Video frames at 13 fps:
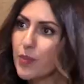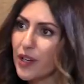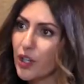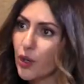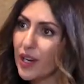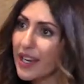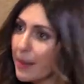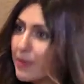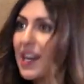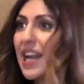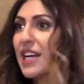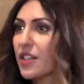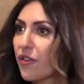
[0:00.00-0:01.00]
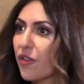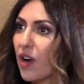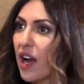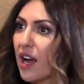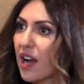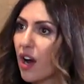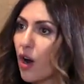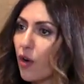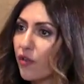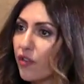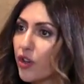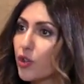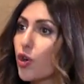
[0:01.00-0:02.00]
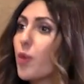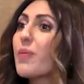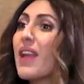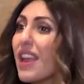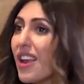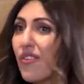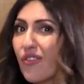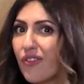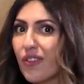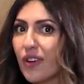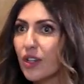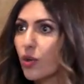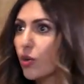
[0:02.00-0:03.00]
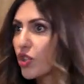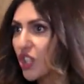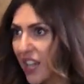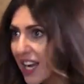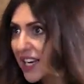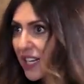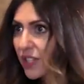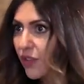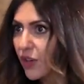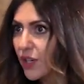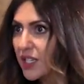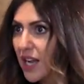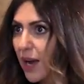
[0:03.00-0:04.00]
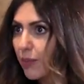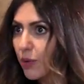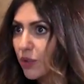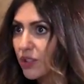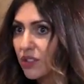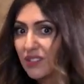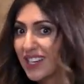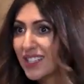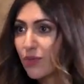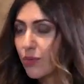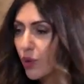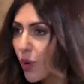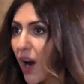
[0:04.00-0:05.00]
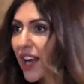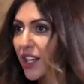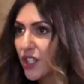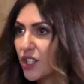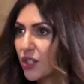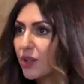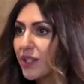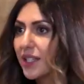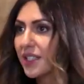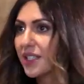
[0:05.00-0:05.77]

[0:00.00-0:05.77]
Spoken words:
when you eliminate a whole food group if your genetics, for example, doesn't require you to do it?